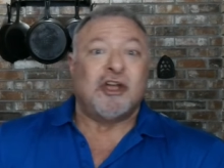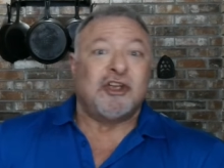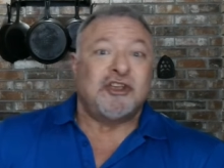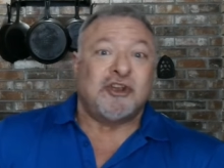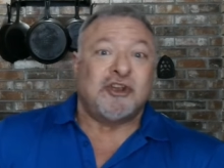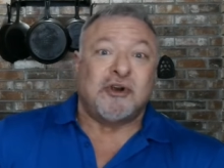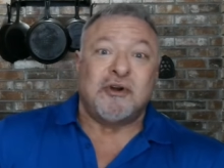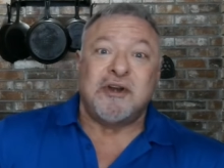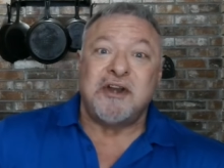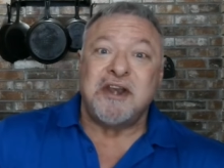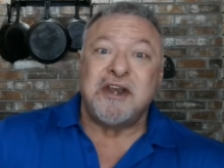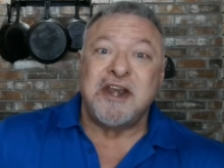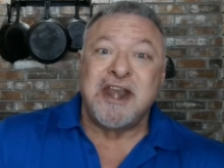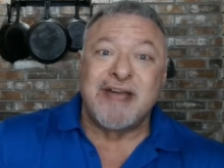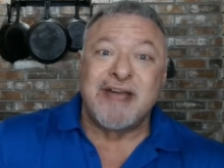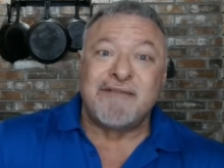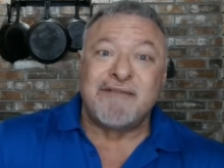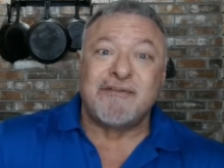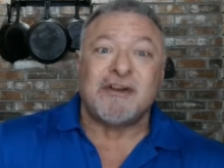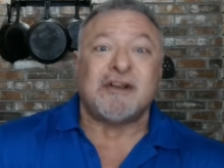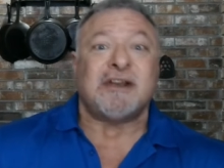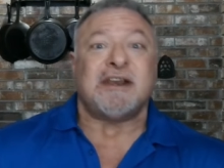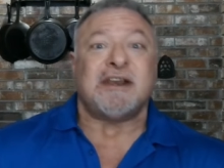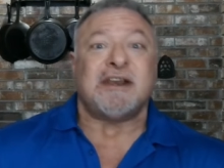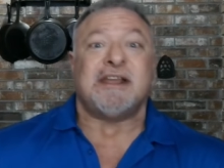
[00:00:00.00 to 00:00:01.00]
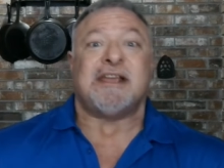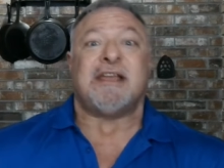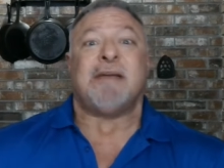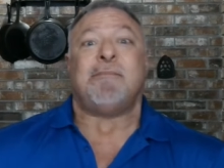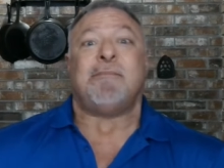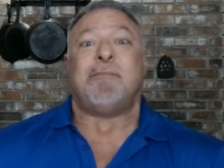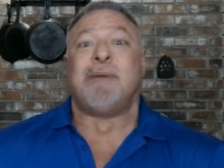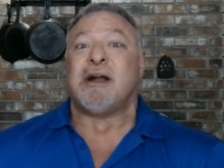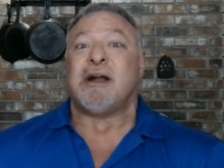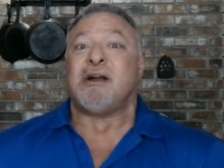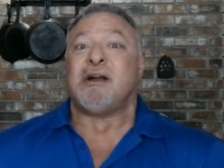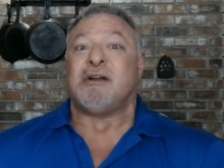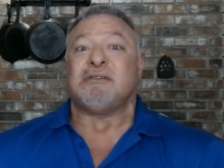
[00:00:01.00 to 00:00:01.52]
You're never gonna
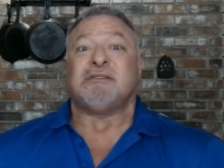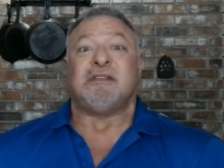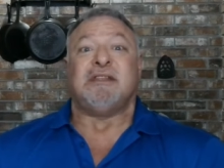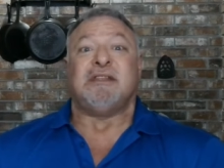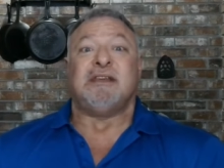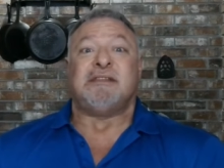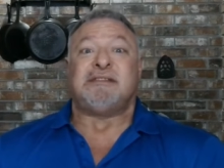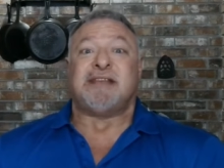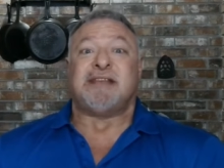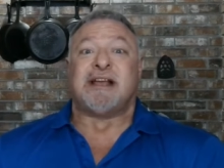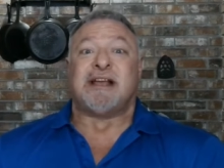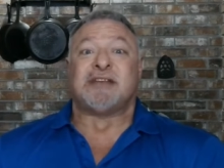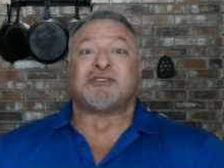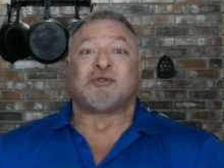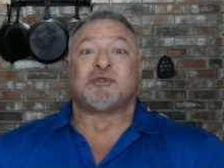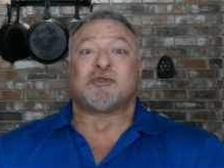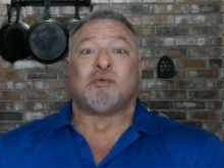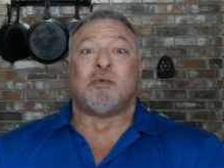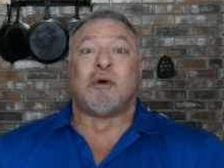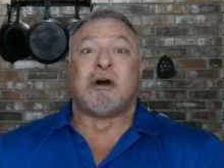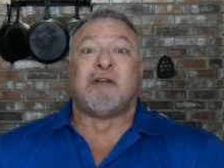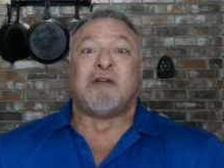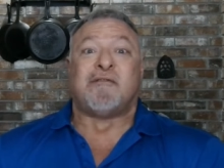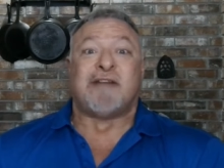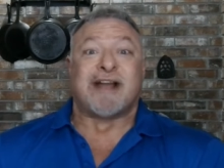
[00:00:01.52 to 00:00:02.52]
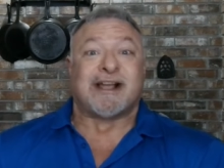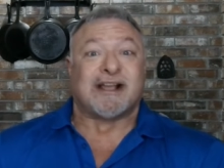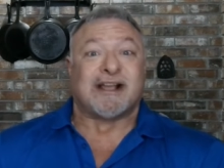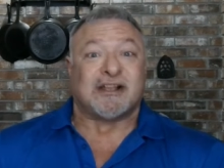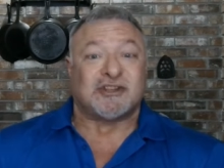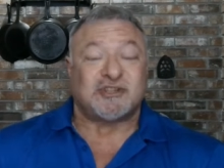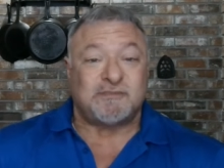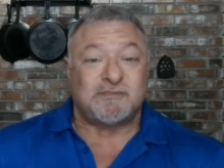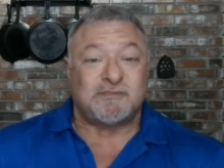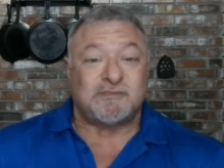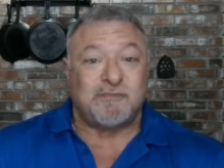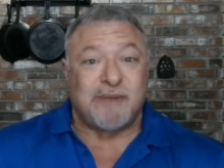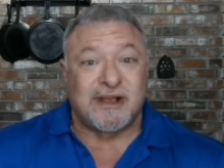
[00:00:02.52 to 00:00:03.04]
get back underneath that squat rack,
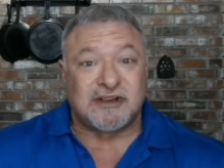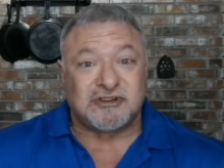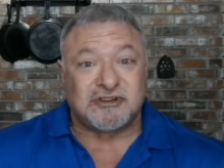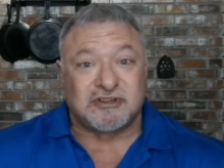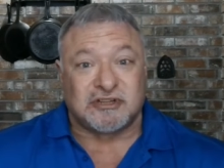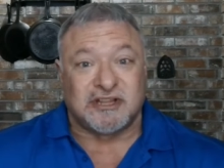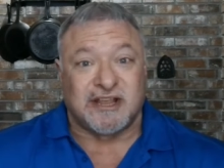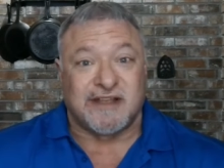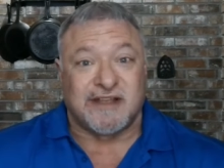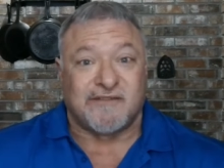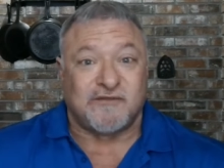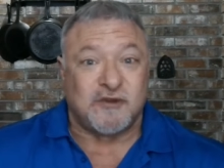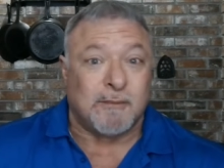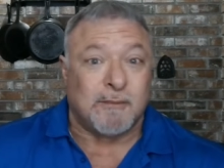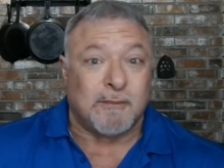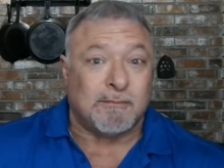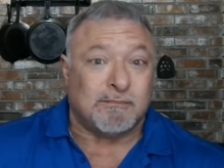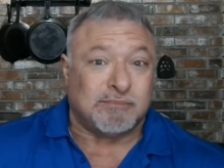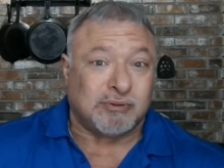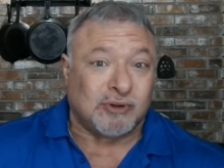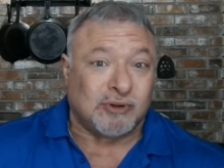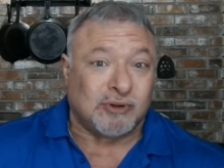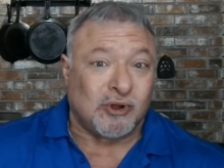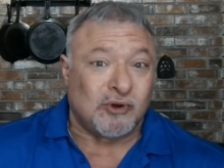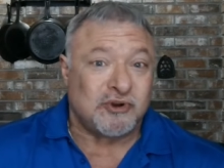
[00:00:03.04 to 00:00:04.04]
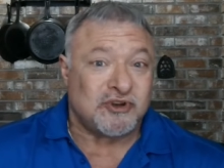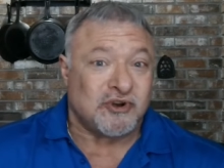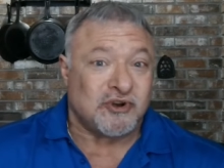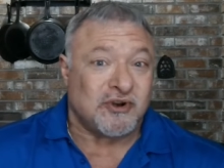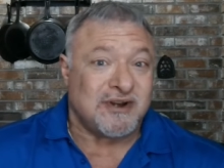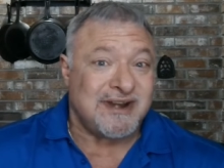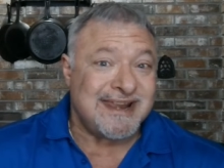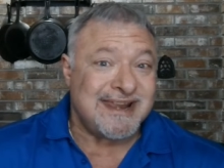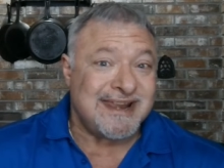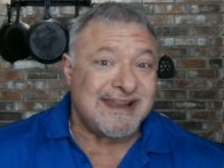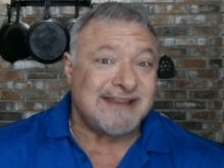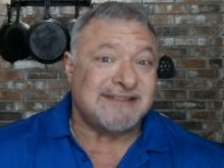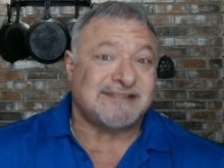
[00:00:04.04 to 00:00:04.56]
especially if you blow your
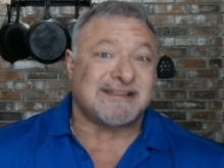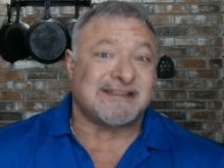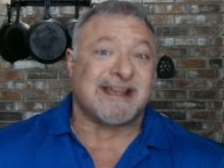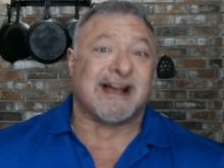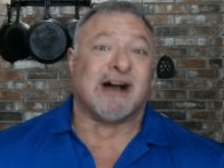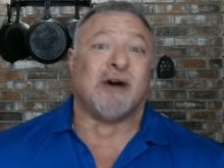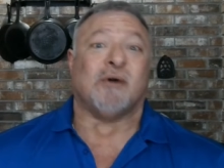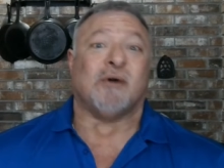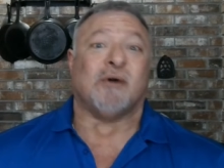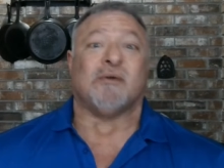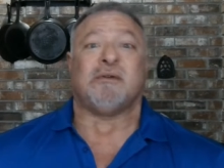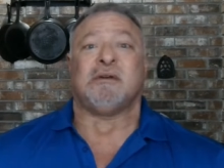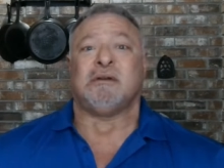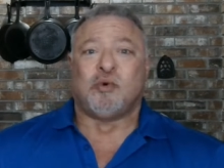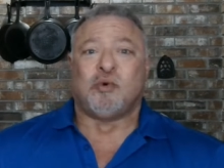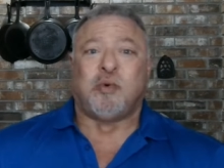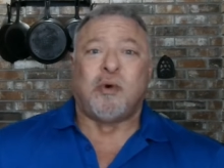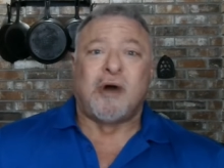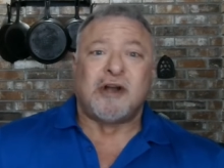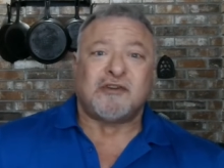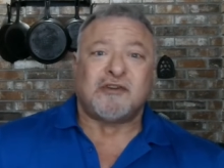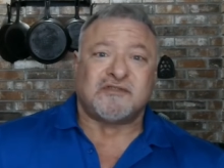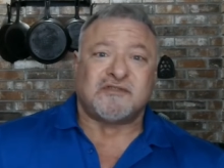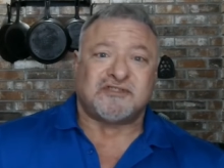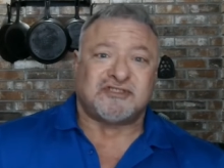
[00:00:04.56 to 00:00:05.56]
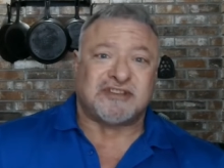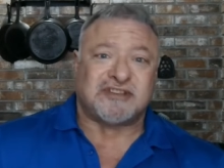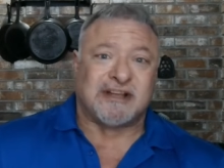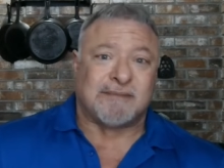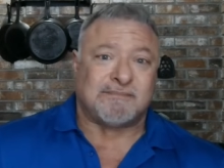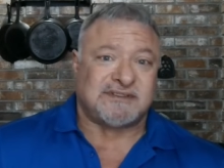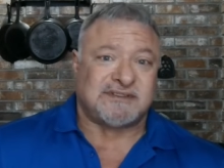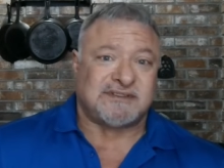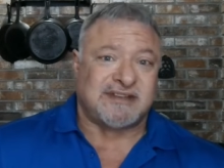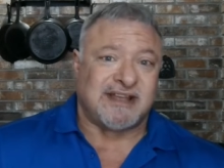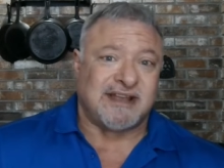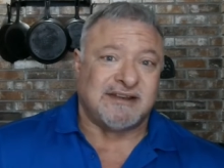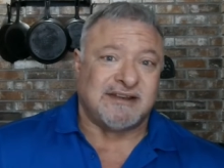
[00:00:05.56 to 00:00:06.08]
knees out.
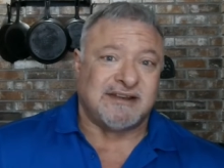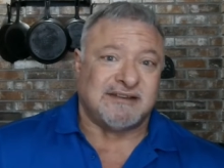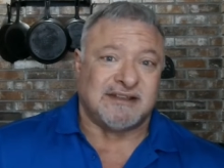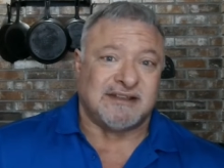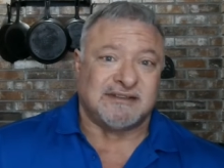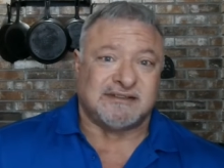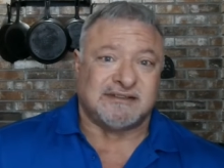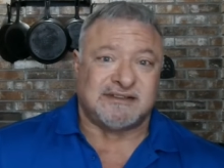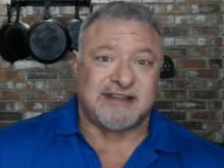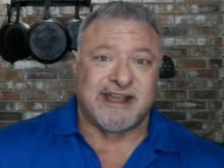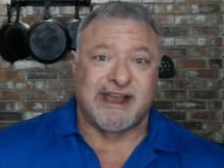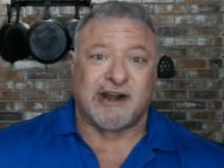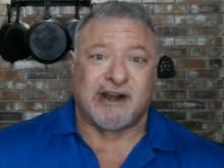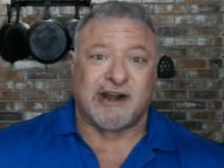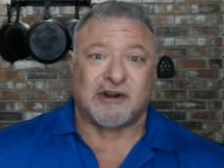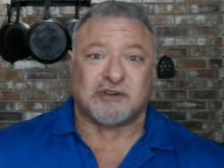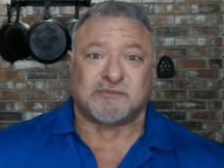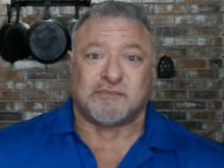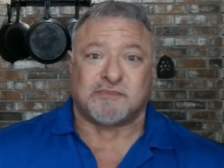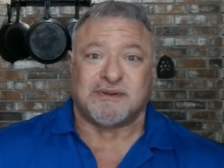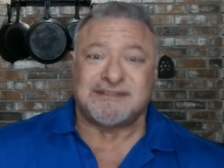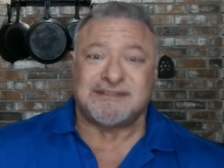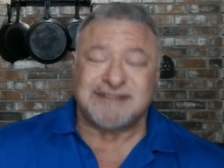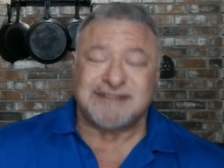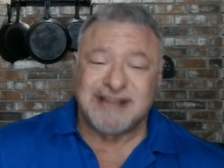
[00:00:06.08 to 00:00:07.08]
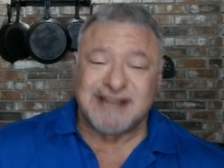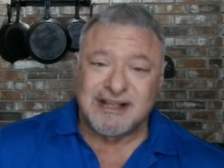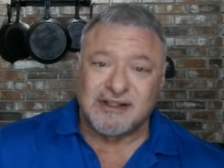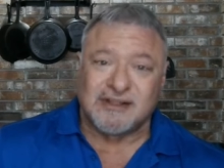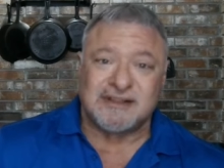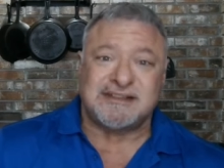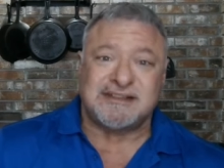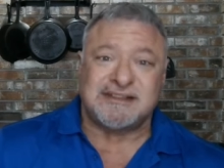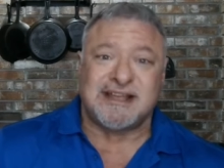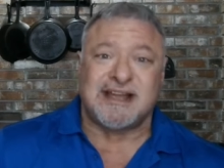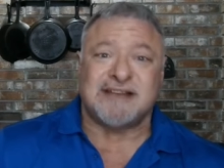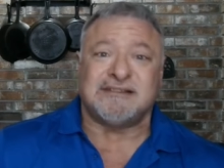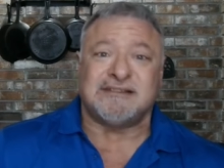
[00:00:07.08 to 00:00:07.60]
Quadricep tendon tears,
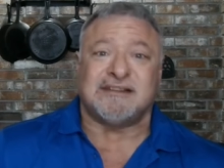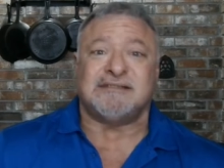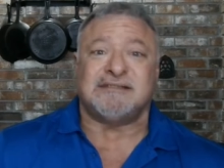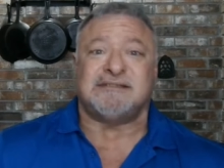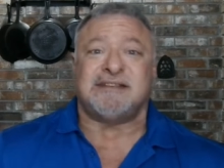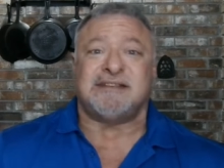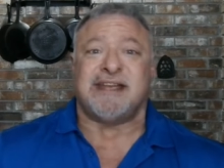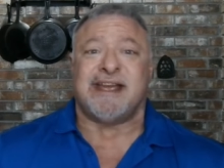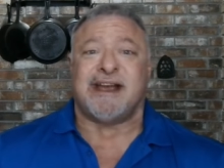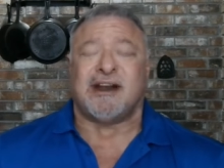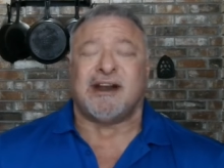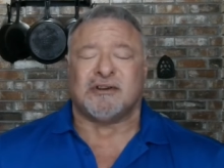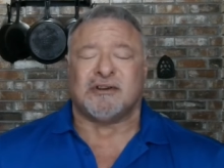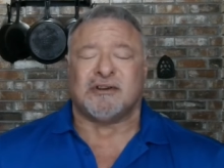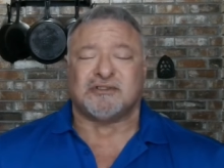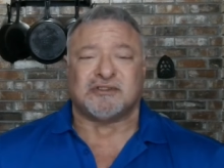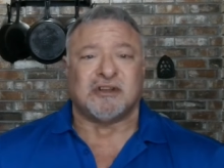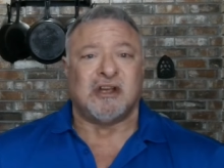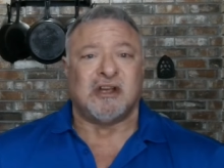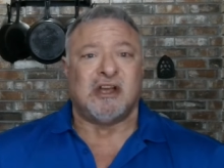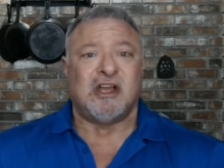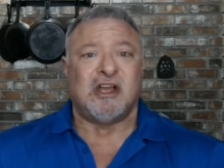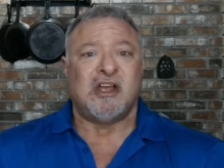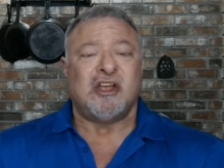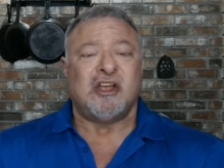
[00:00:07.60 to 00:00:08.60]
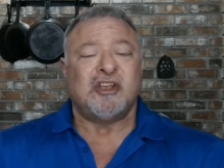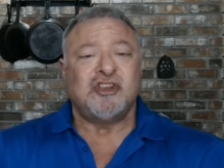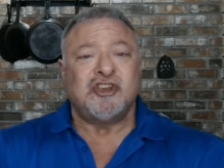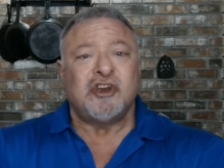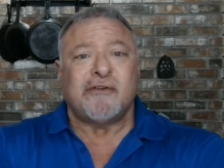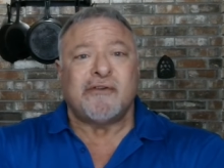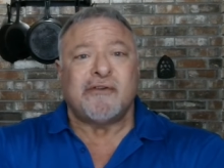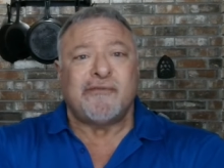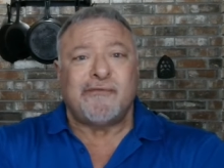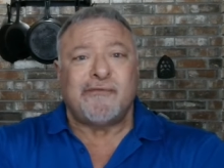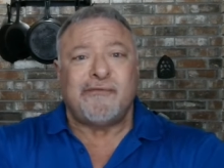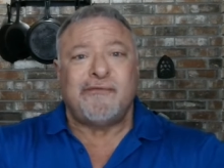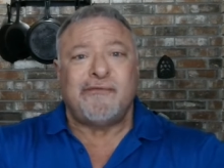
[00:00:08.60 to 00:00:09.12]
patella tendon tears,
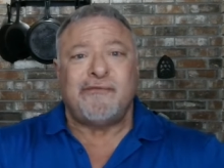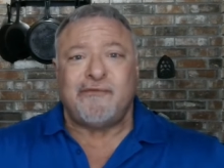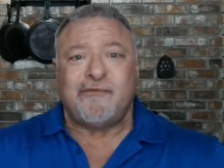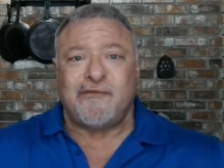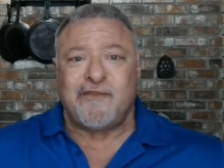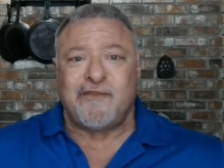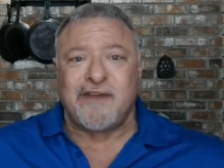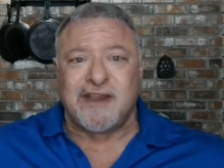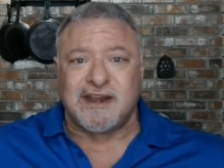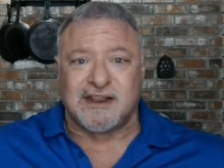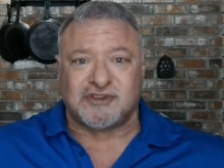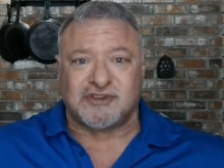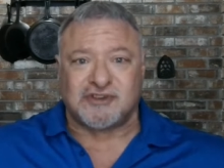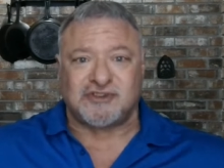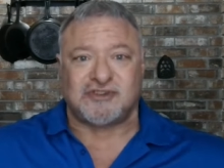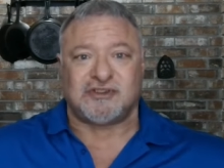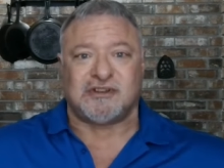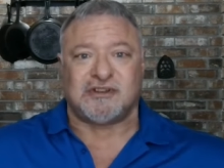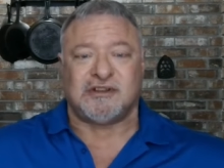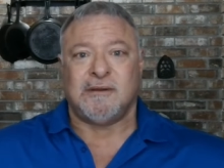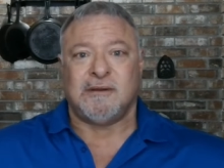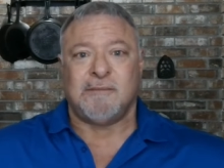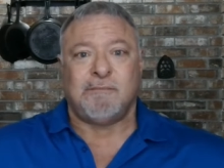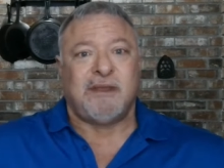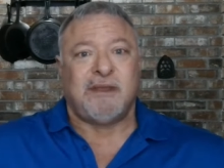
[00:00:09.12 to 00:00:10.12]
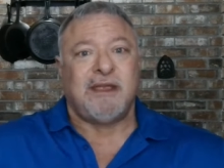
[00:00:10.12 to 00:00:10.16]
you're finished.